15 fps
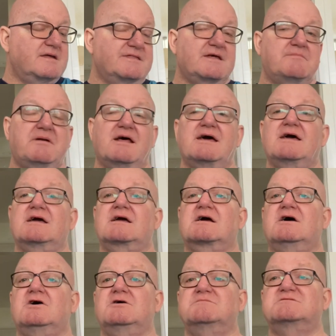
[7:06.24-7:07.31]
They're playing
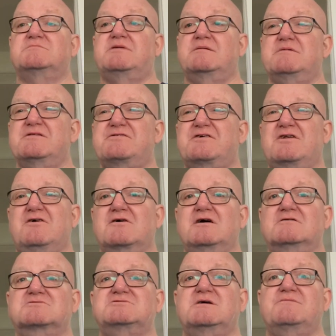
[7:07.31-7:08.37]
home to Plymouth, a long
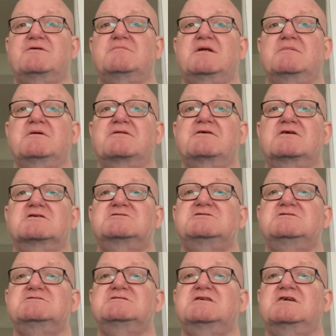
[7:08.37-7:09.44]
old trip for Plymouth on a
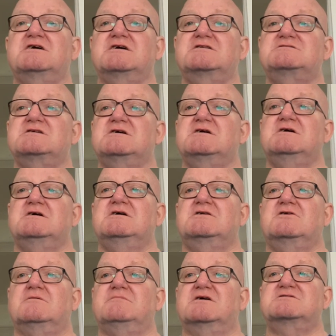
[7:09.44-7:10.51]
Tuesday night.
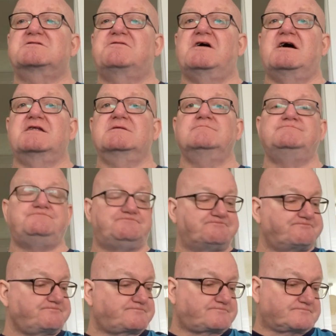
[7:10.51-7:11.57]
Not much fun
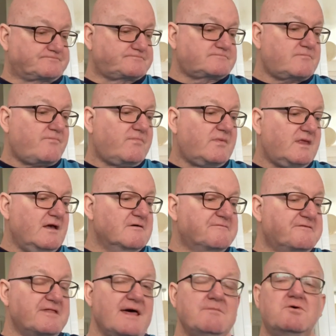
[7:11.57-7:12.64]

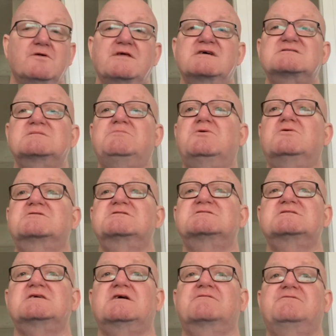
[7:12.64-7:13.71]
for them or their supporters,
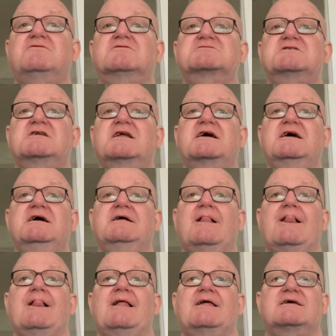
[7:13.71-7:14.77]
unfortunately.
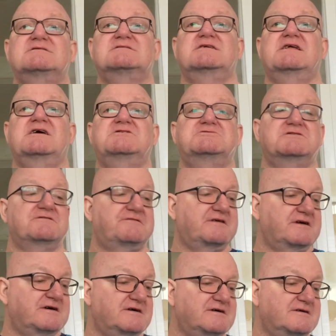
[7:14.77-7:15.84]
That's the nature of
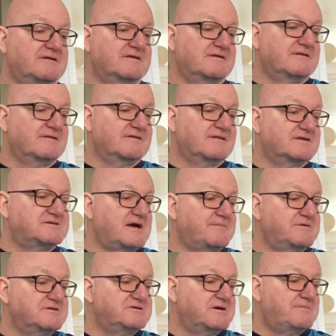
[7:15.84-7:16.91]
the
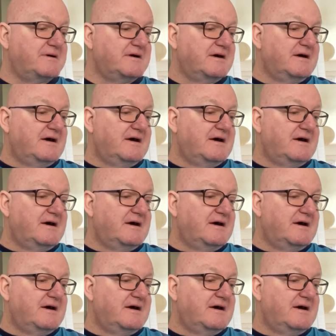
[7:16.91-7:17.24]
Championship.